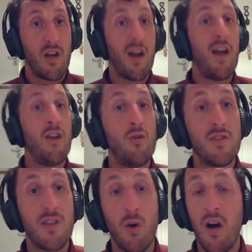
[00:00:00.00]
and
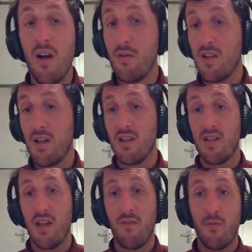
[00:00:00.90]
also I was going to
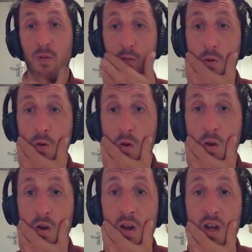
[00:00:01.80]
see if
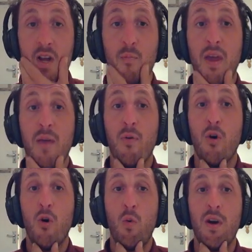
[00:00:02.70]

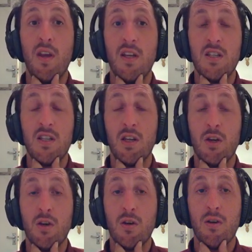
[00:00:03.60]
people wanted
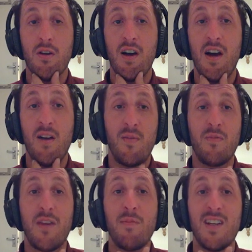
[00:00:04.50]
to, I'm
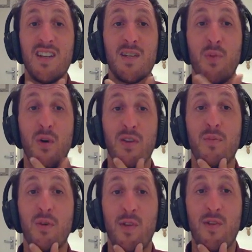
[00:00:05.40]
tempted to put the
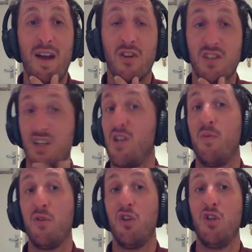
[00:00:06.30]
movie rounds just up
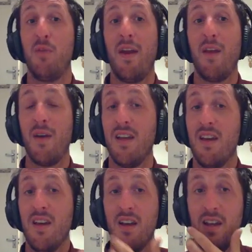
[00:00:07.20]
on YouTube anyway,
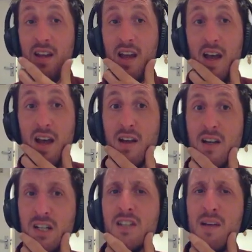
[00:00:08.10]

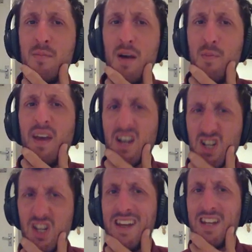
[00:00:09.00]
because there might be
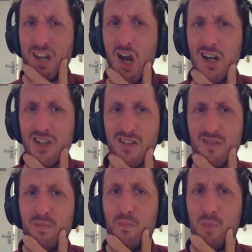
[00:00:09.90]
extended cuts
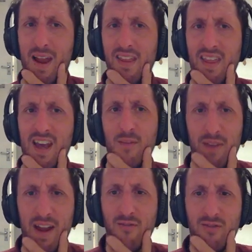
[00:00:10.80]
of Planet of the
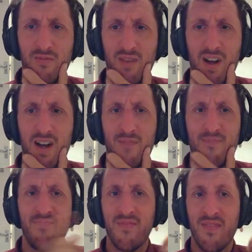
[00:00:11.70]
Apes and
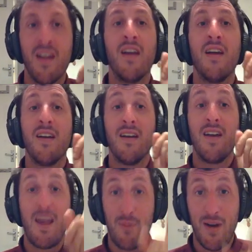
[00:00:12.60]

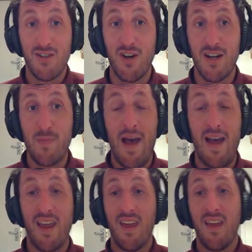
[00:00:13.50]
Empire Strikes
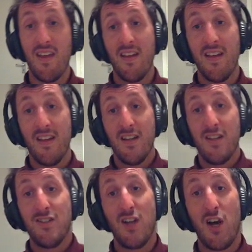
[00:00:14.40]
Back.
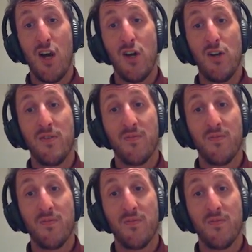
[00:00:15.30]
So